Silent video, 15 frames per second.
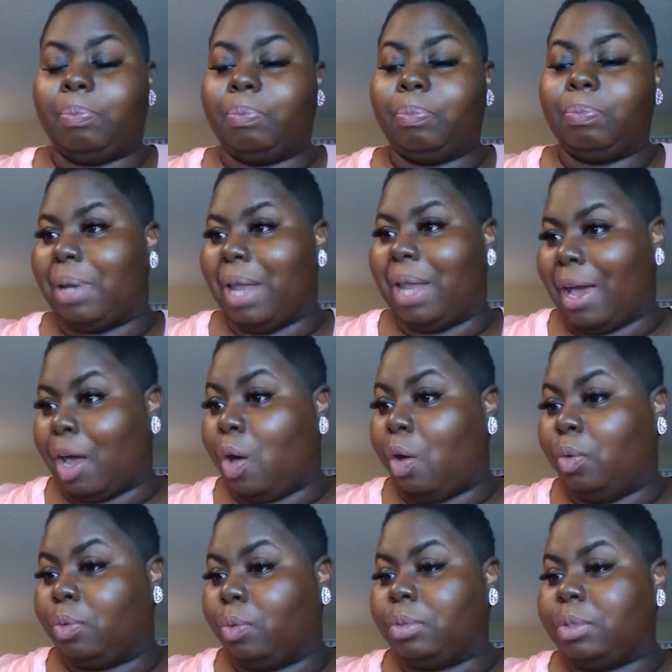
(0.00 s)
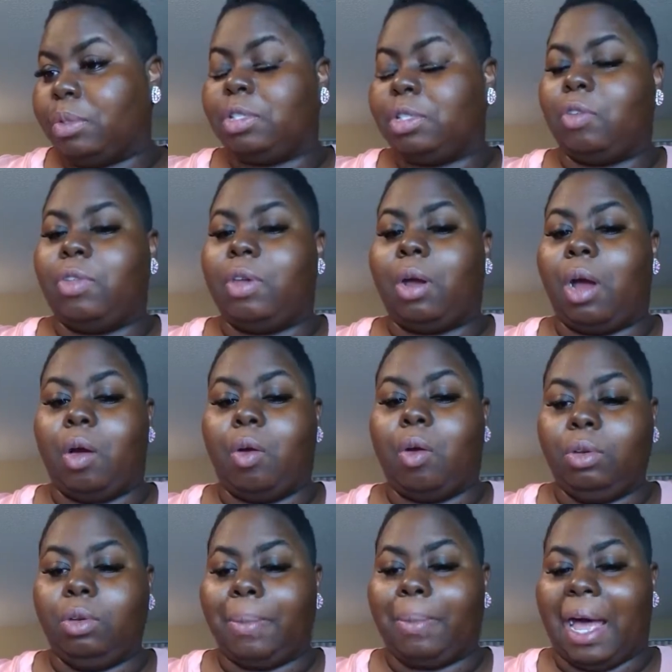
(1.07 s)
black owned. So they're
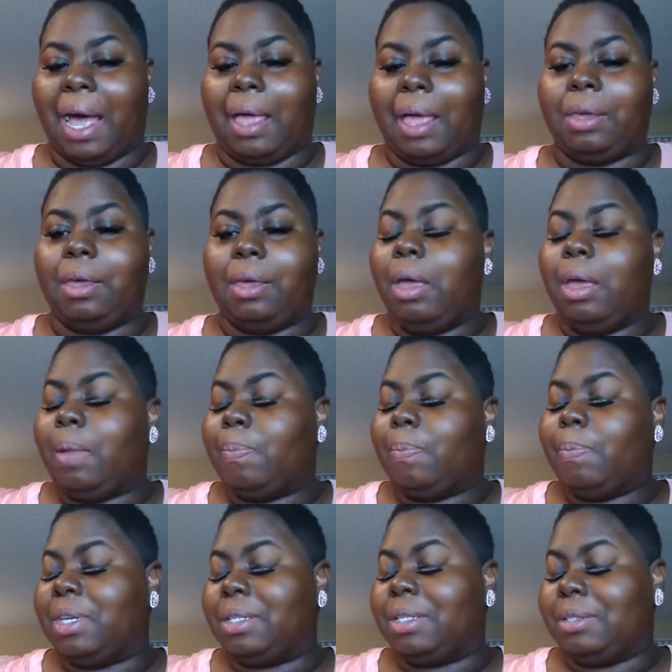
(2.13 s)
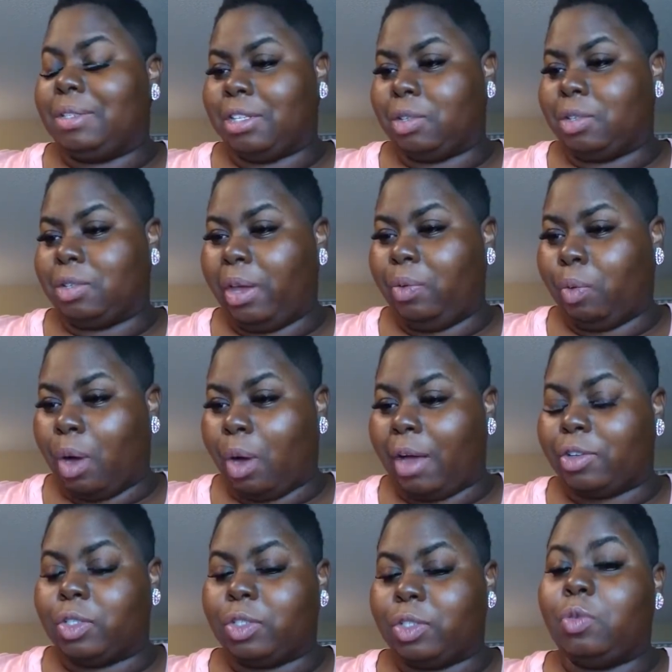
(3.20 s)
owned by Miss Desiree
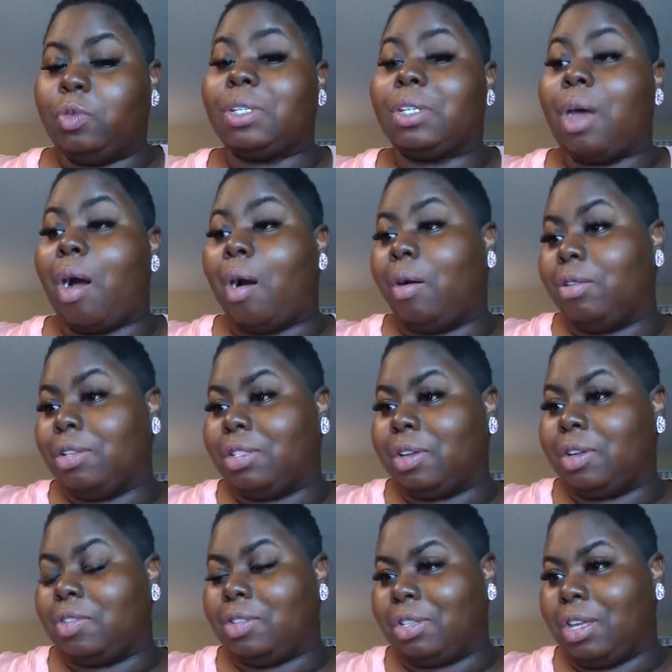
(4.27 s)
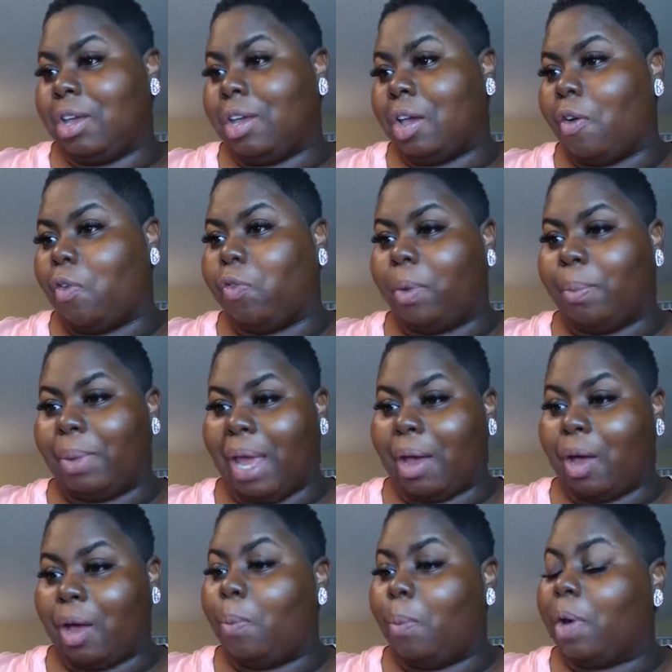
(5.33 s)
Rogers, who is also CEO for
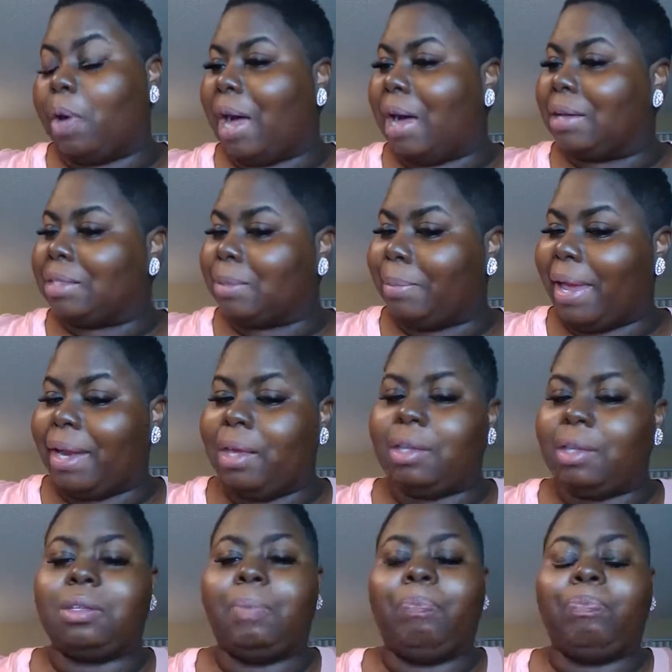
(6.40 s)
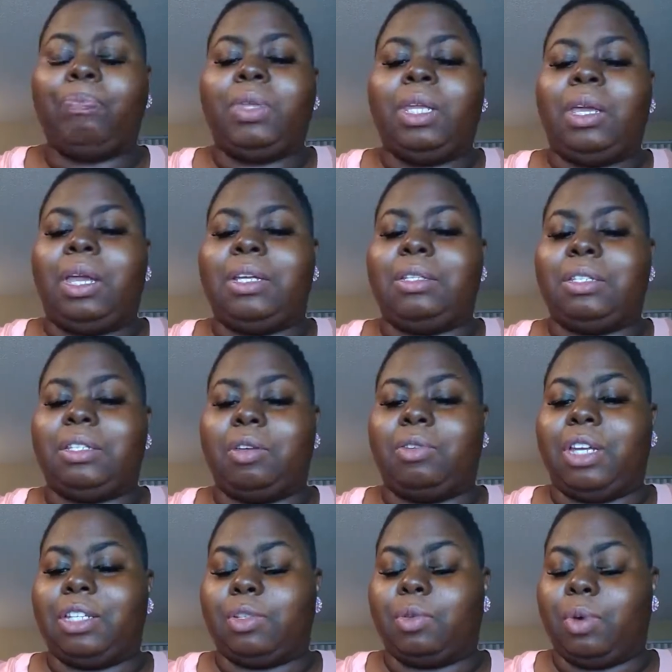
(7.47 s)
Black Opal Cosmetics. And so
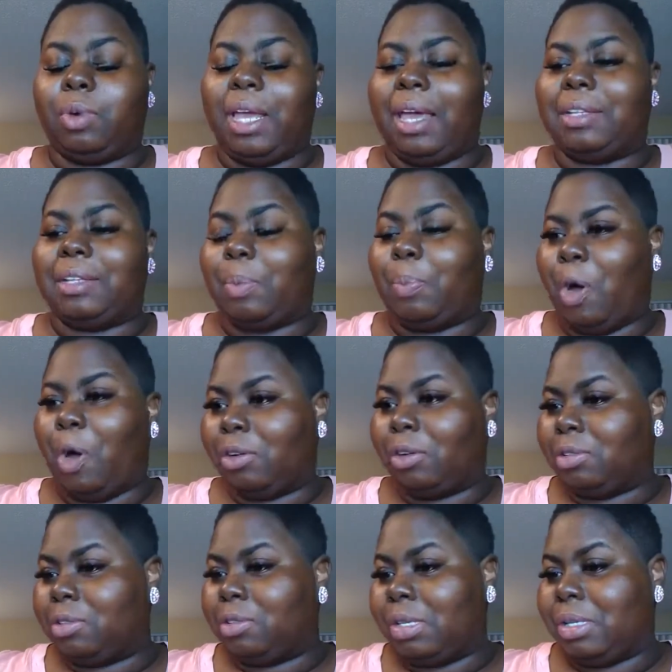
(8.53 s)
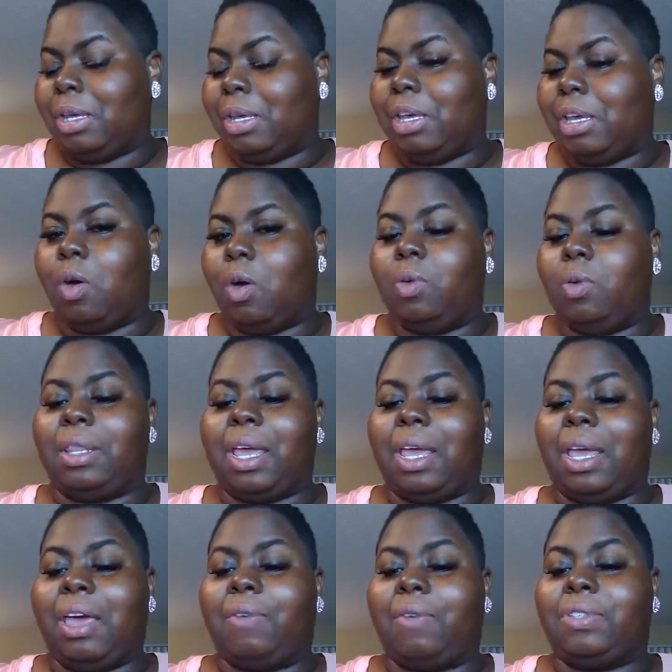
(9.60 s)
Desiree has a partner CEO, and they
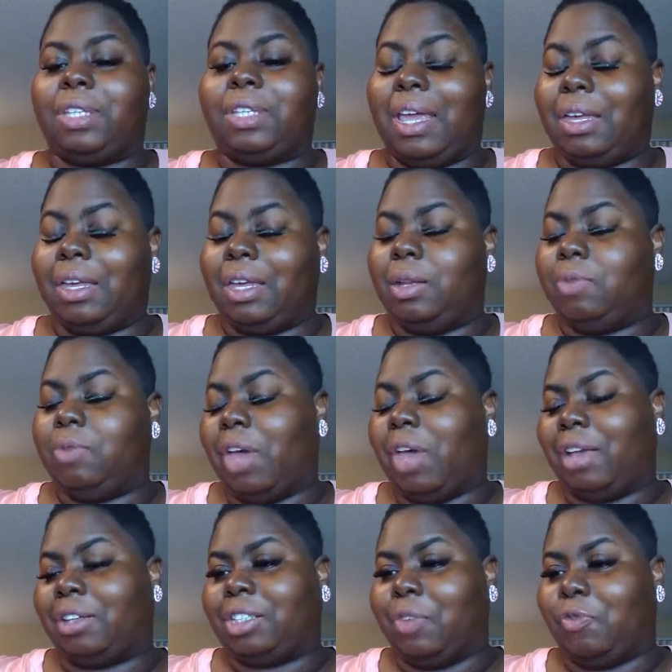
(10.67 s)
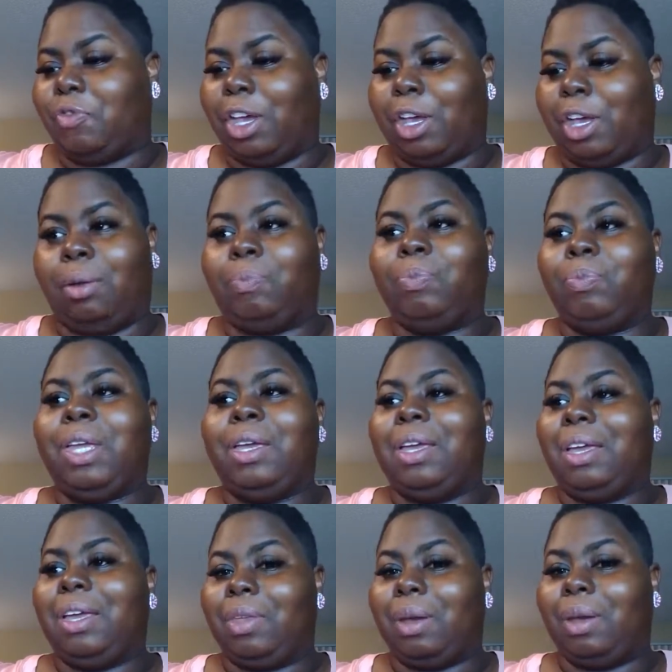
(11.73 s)
have taken Fashion Fair
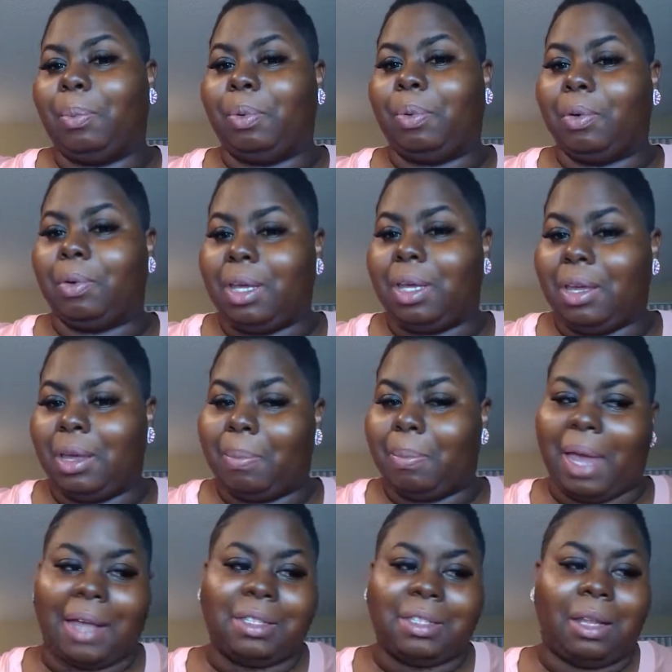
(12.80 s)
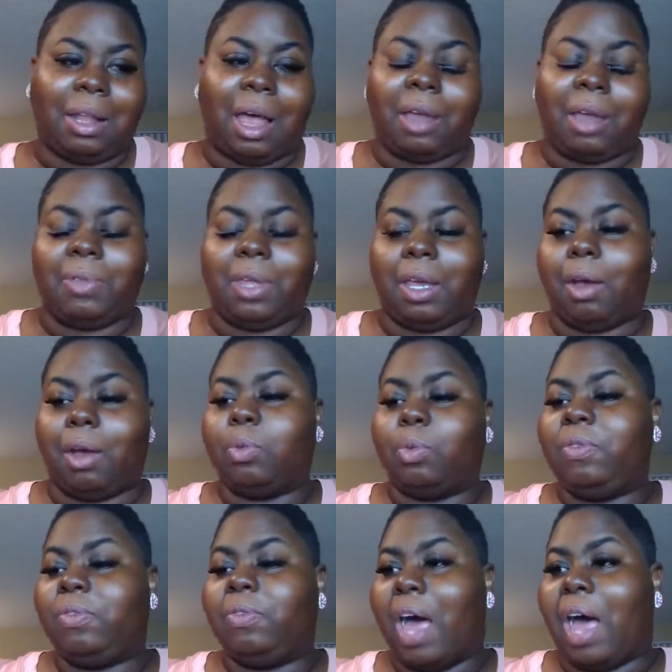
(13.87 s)
and they're bringing it back to life. They are
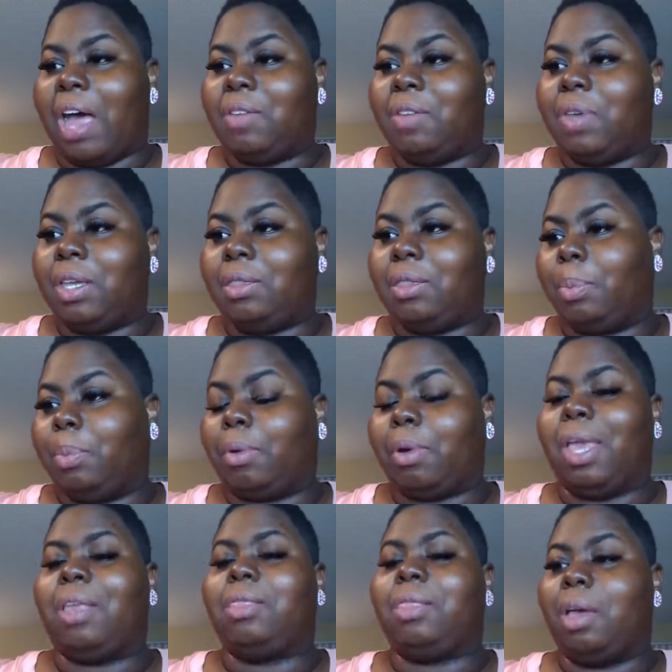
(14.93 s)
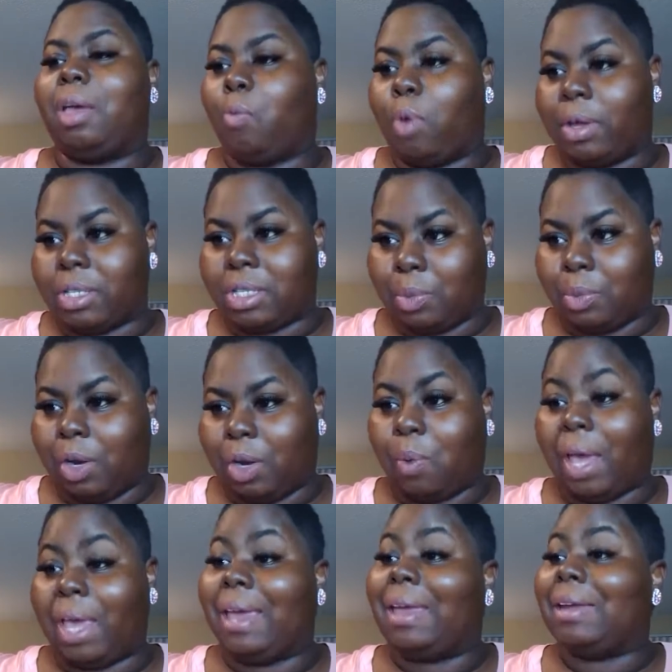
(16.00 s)
reviving the brand that once went
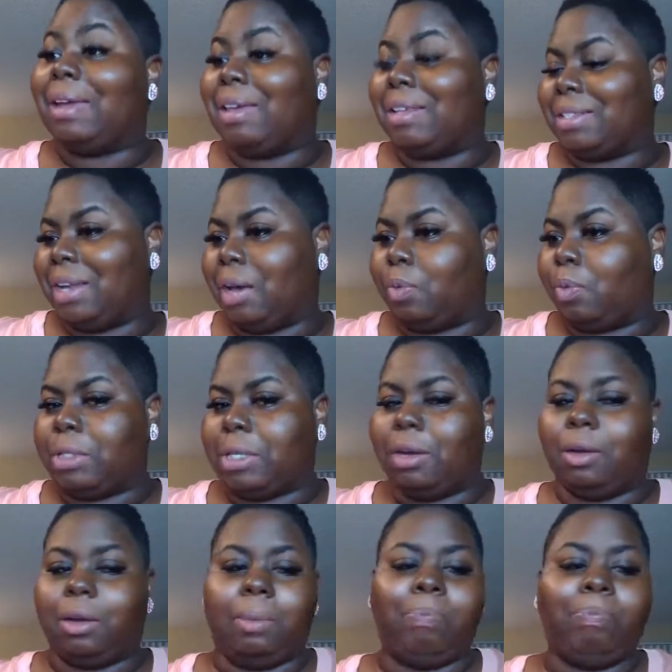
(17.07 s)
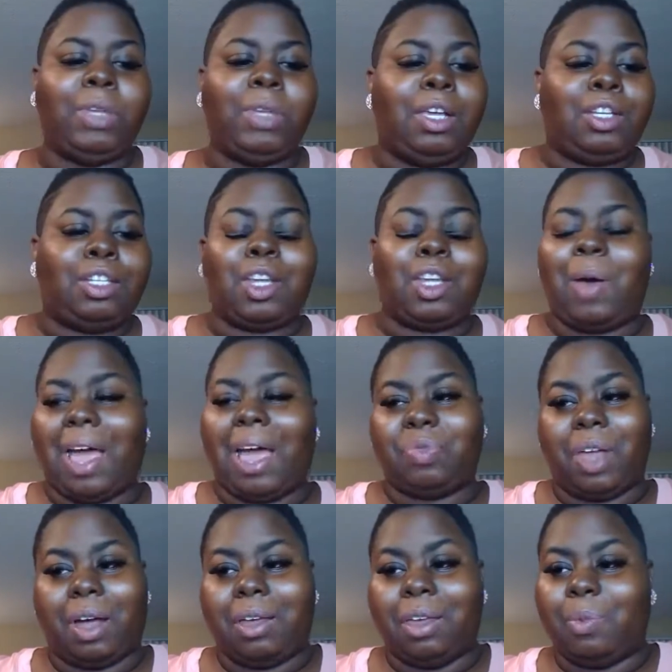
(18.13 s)
away and has now returned. So I
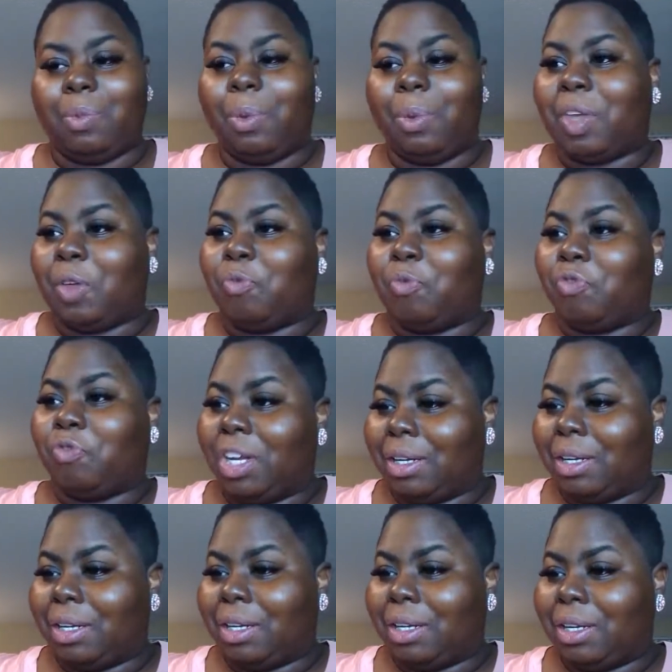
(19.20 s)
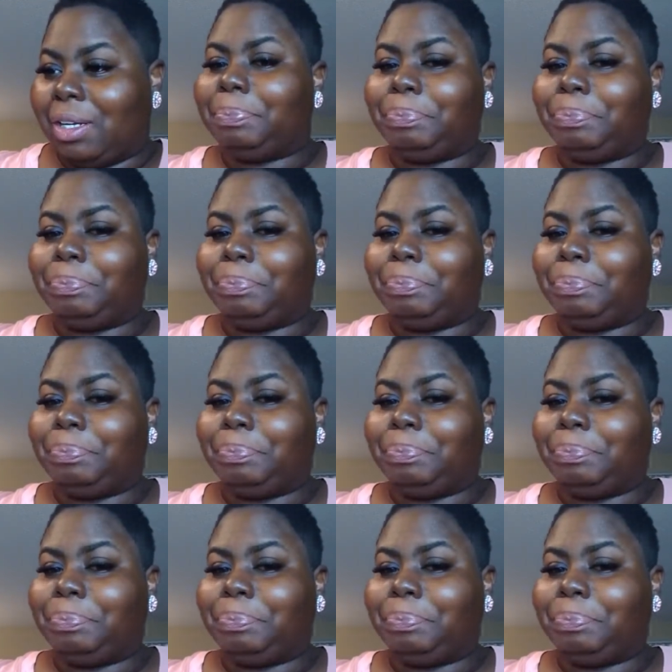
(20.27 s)
thought it would be fun